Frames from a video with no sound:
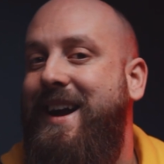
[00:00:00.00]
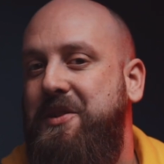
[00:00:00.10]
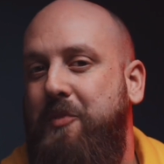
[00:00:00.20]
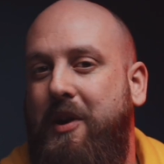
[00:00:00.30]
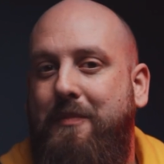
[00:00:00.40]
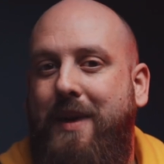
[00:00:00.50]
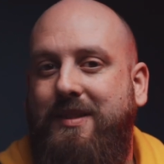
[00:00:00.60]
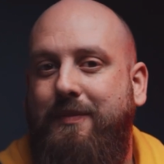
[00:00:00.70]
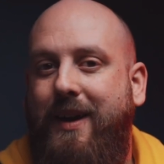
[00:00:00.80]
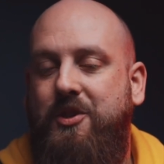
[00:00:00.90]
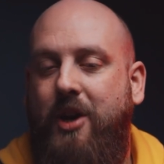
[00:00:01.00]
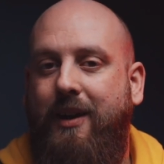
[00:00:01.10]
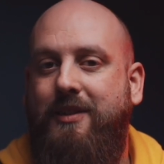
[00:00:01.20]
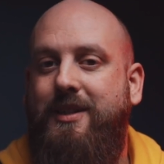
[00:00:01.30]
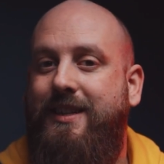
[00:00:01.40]
guys, welcome back to my
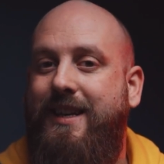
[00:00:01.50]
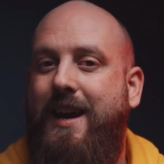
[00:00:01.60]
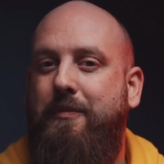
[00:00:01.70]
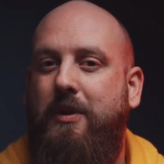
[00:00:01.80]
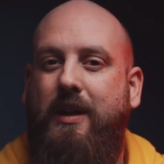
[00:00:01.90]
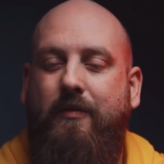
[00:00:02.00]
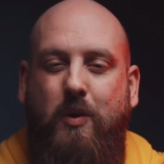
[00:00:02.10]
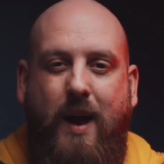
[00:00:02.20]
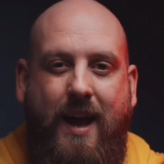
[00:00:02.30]
channel. Today I'm going to give you a